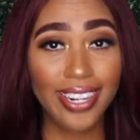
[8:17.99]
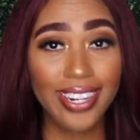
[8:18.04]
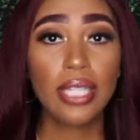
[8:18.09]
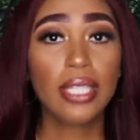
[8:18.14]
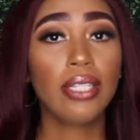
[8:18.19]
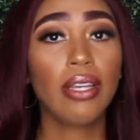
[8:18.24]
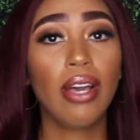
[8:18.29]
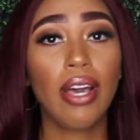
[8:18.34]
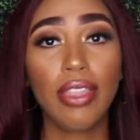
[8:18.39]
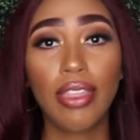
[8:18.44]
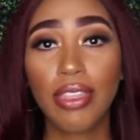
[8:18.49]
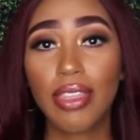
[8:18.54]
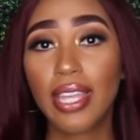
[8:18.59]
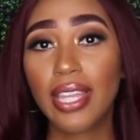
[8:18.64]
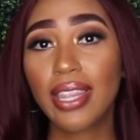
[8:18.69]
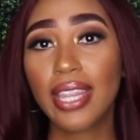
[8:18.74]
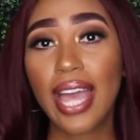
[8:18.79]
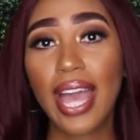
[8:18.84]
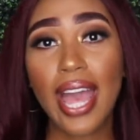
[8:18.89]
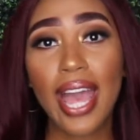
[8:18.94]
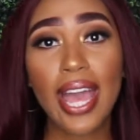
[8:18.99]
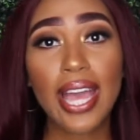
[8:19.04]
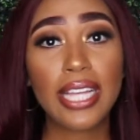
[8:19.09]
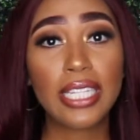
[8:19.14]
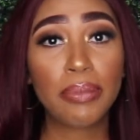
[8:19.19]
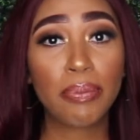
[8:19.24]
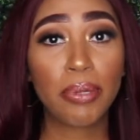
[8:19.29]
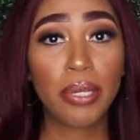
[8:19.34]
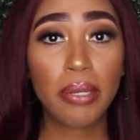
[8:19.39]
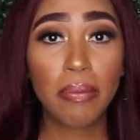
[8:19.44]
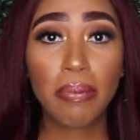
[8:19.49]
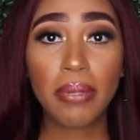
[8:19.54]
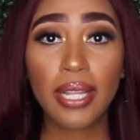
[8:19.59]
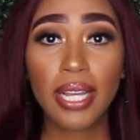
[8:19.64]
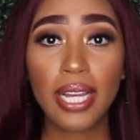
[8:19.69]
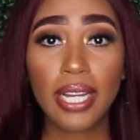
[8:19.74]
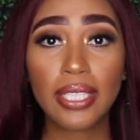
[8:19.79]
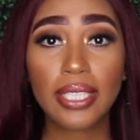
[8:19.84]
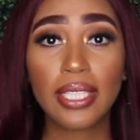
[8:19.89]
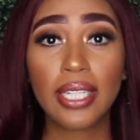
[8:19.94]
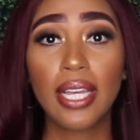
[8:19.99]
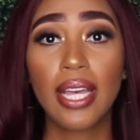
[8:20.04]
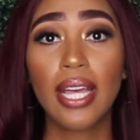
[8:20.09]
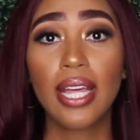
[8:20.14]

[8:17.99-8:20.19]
So other than that, it's pre-plucked.